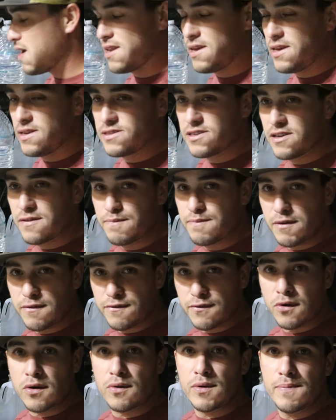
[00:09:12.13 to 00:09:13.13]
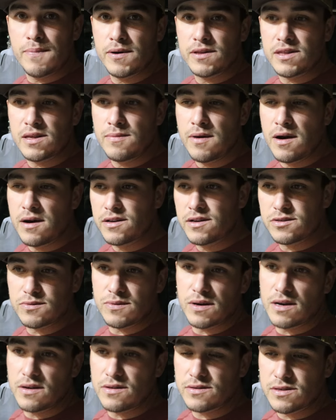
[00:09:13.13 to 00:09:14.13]
adhesive before we put them on as
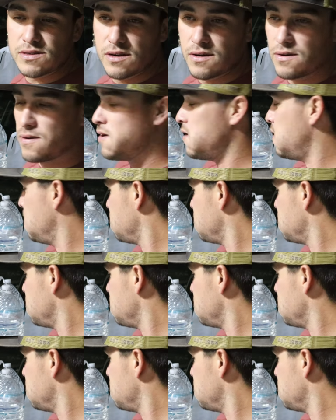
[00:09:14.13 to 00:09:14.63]
well, so